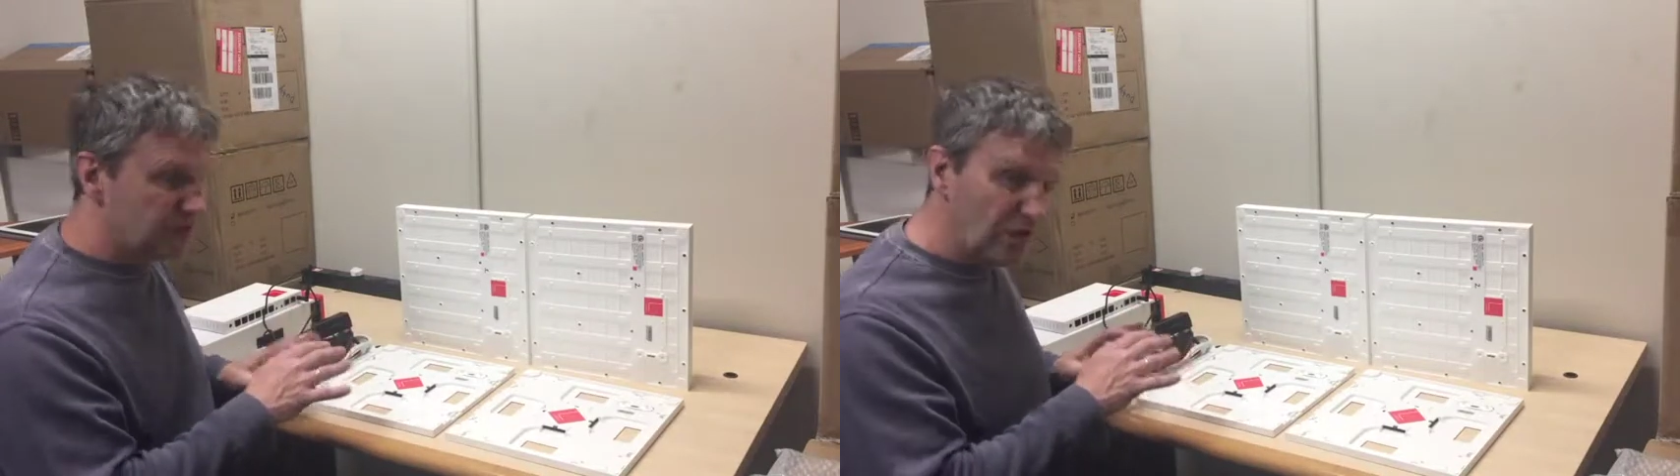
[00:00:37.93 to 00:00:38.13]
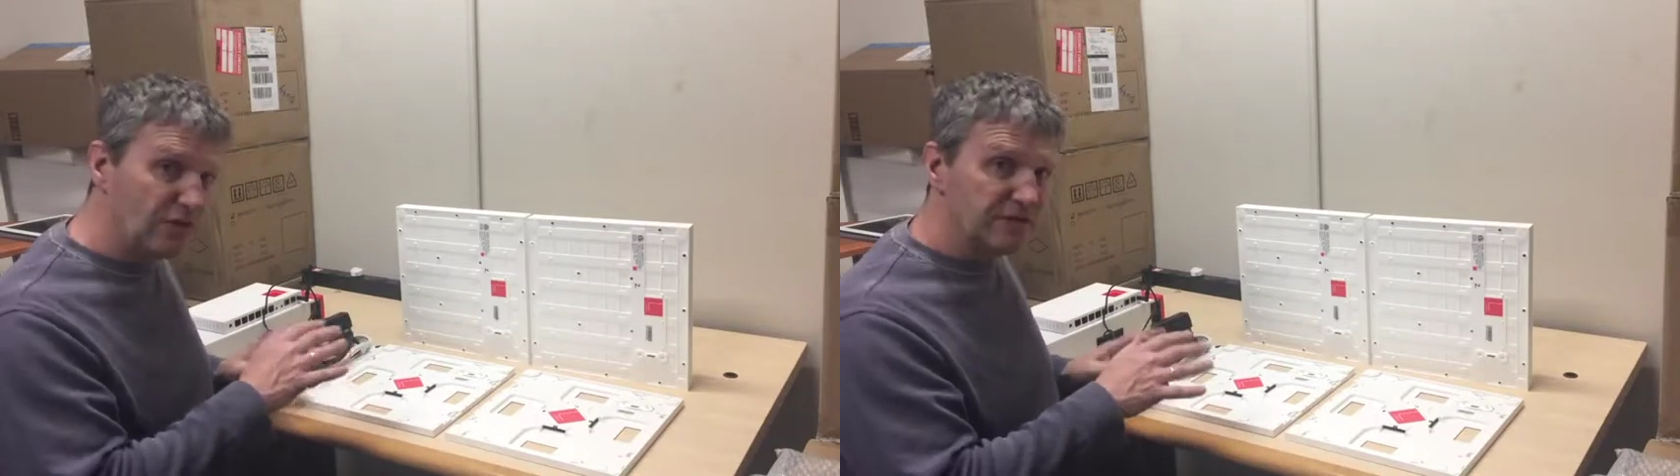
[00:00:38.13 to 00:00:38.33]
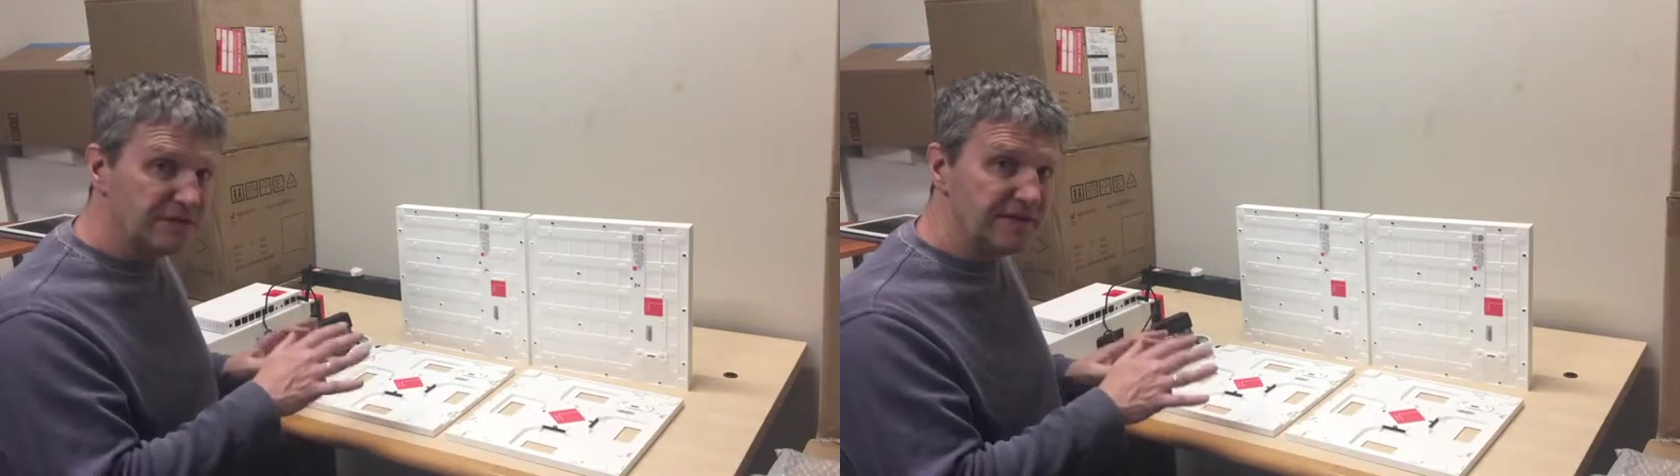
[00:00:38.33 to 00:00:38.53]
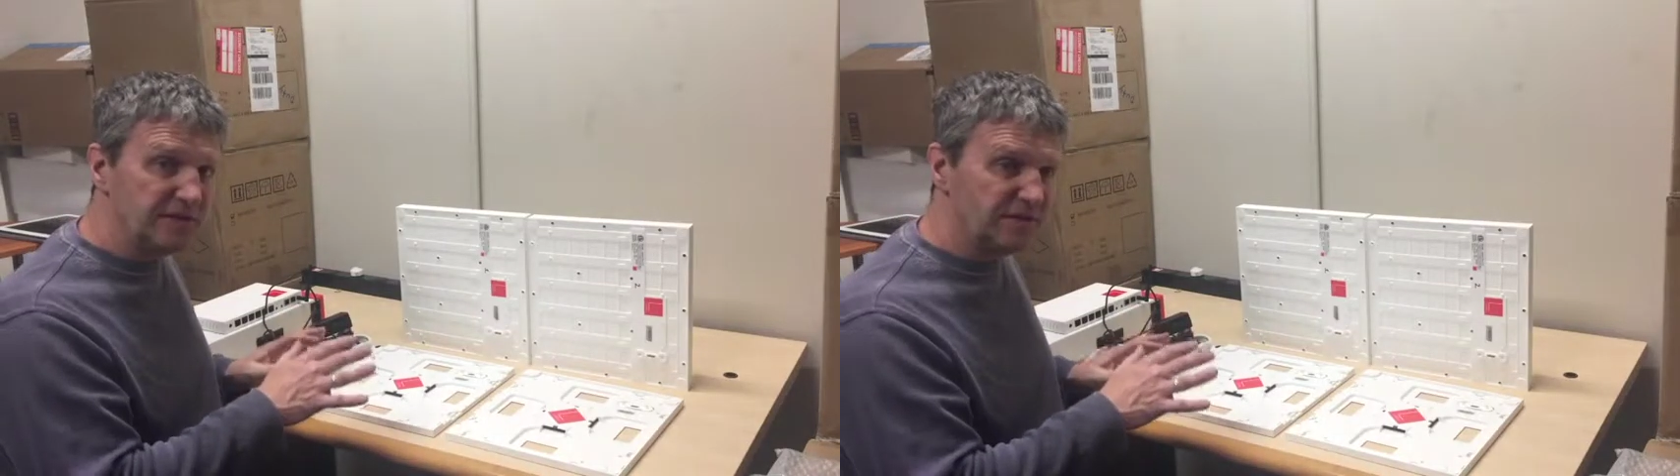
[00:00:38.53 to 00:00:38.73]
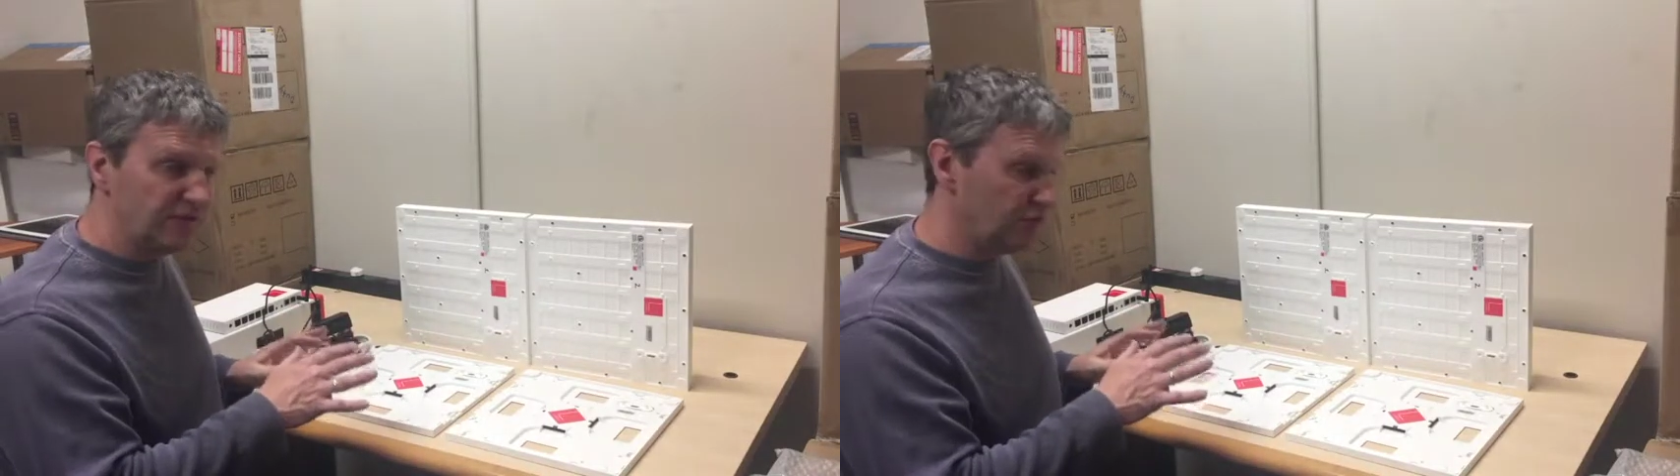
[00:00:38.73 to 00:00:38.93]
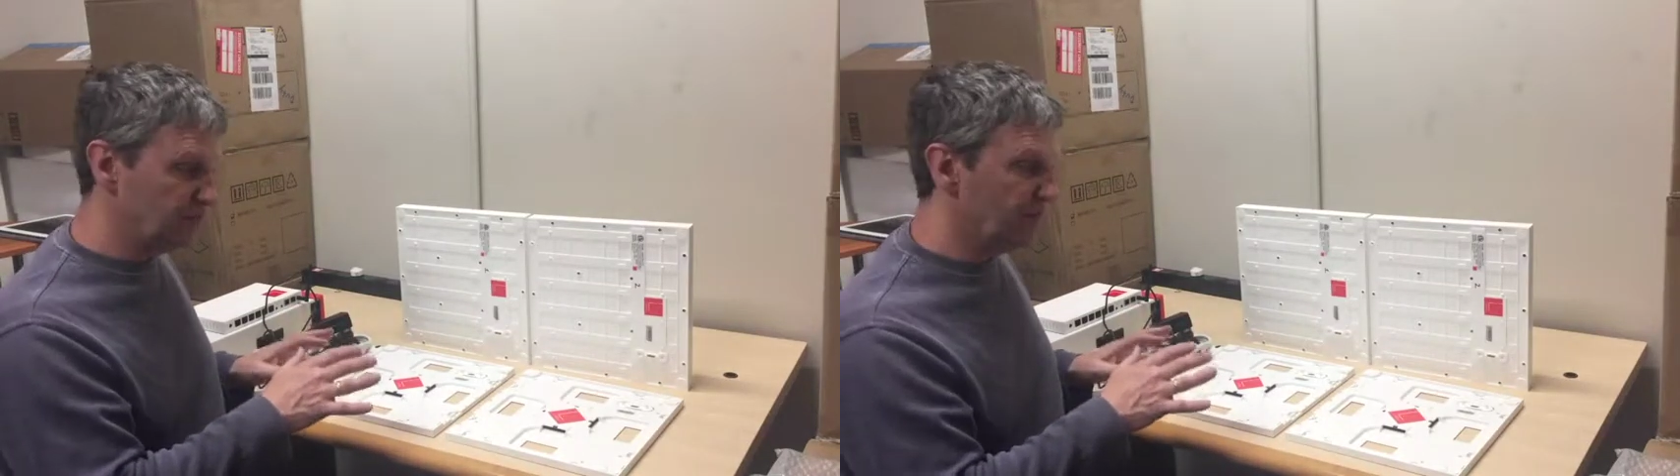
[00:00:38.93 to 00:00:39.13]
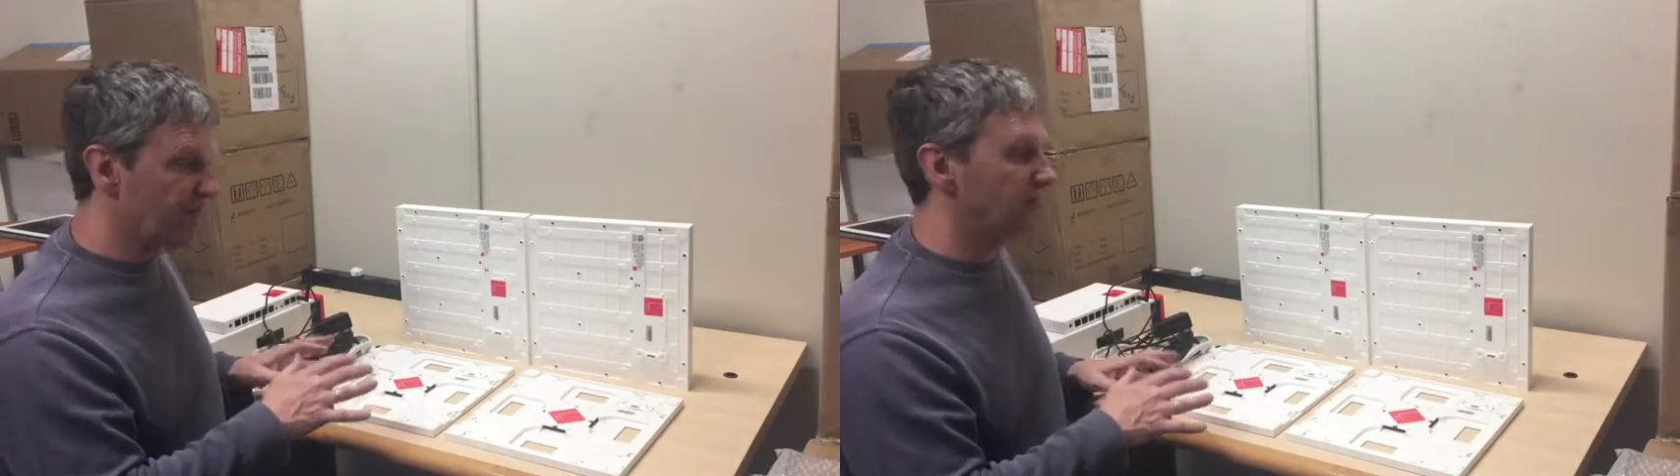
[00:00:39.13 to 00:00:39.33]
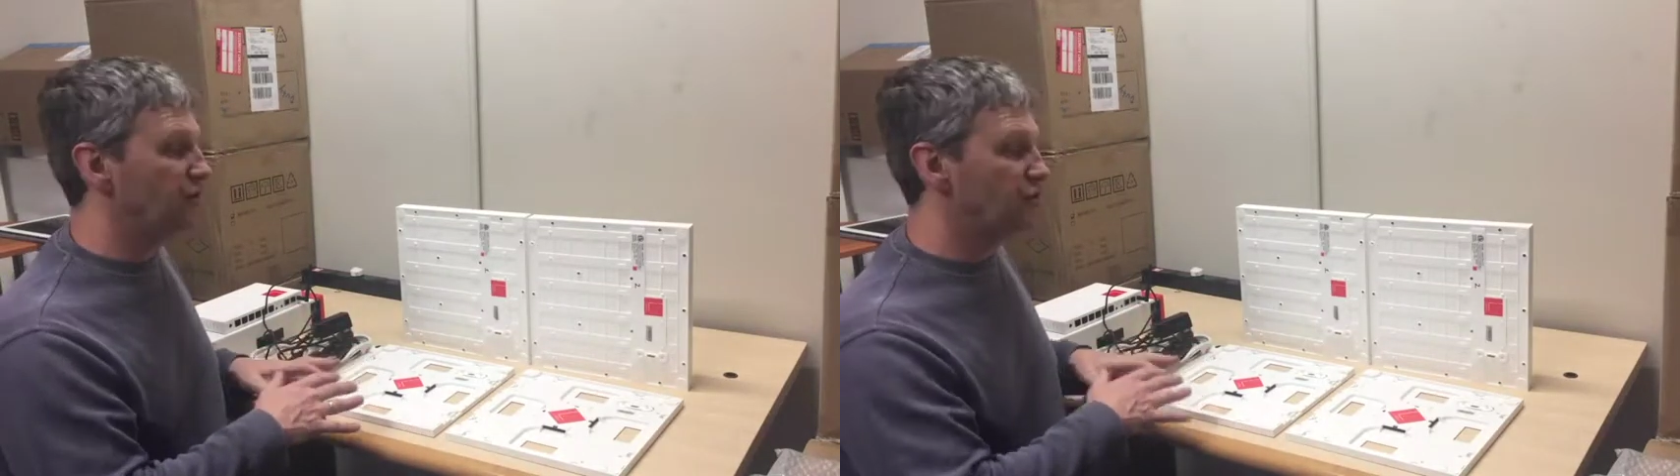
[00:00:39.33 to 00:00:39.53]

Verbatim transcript: The only thing, if you do that,